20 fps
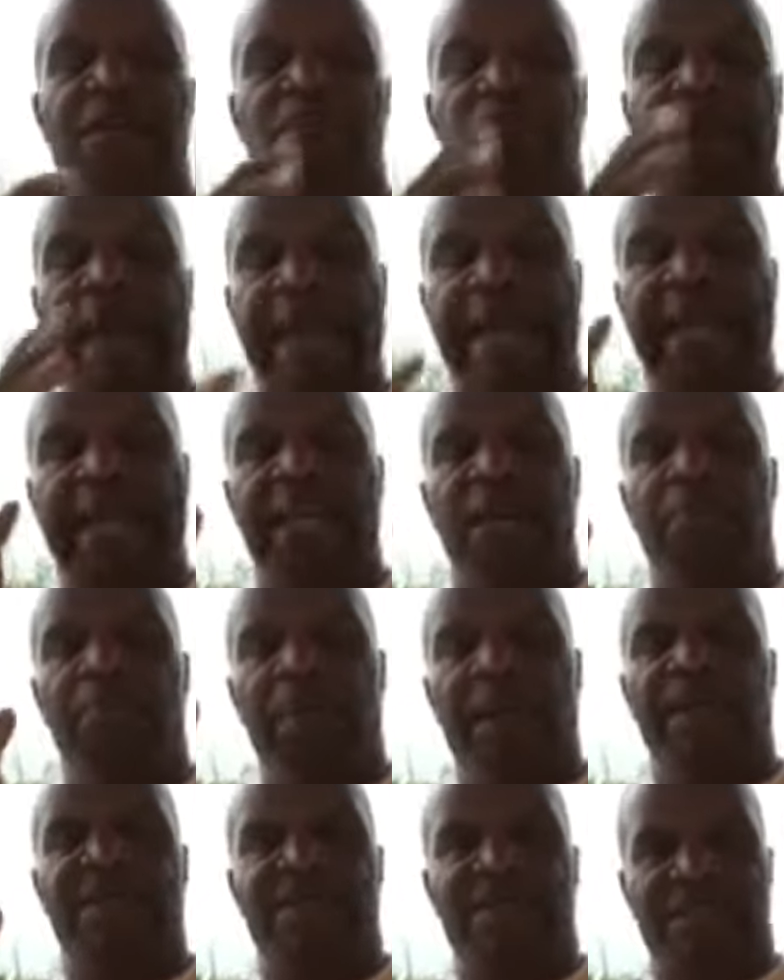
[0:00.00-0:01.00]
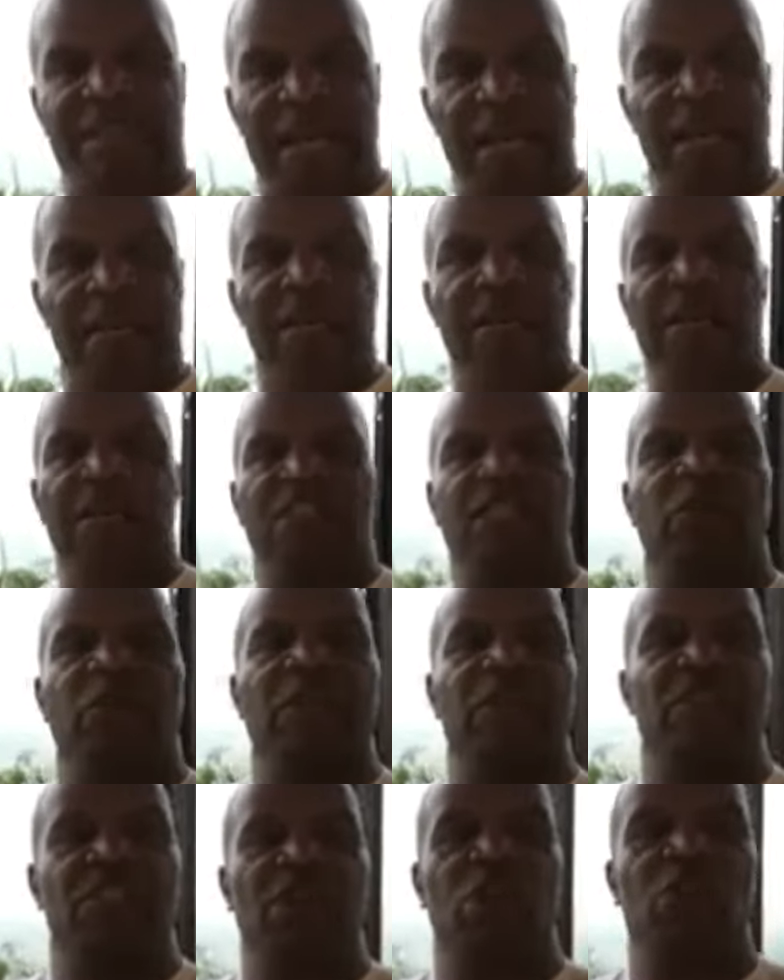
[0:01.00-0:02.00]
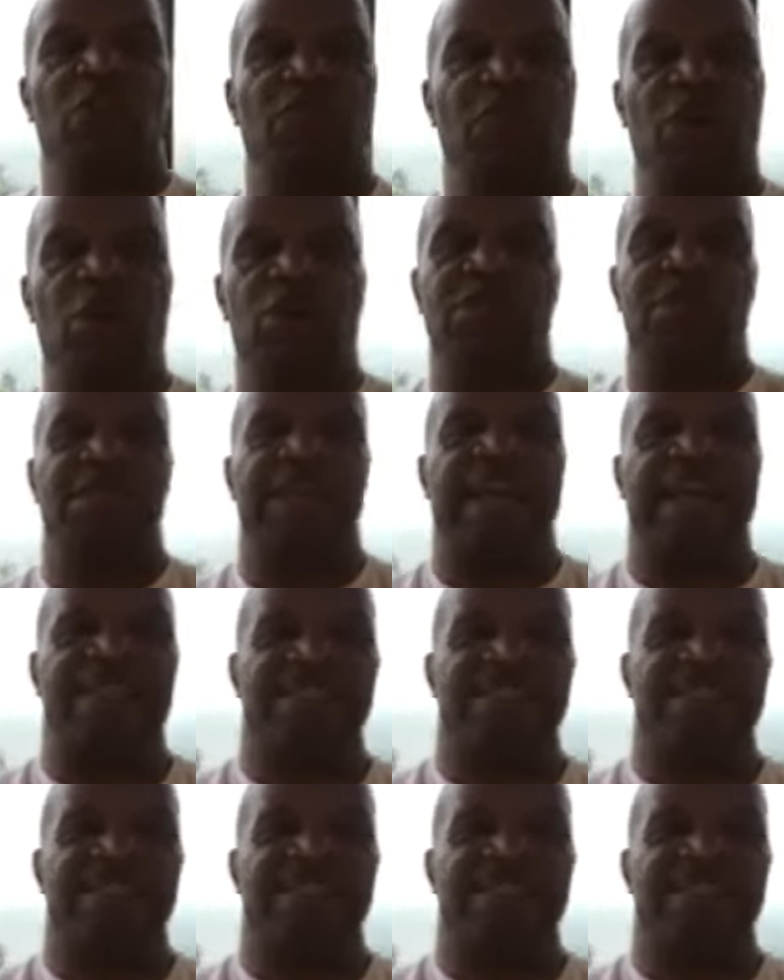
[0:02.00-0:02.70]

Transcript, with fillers: Make it a bestseller so we can show folks that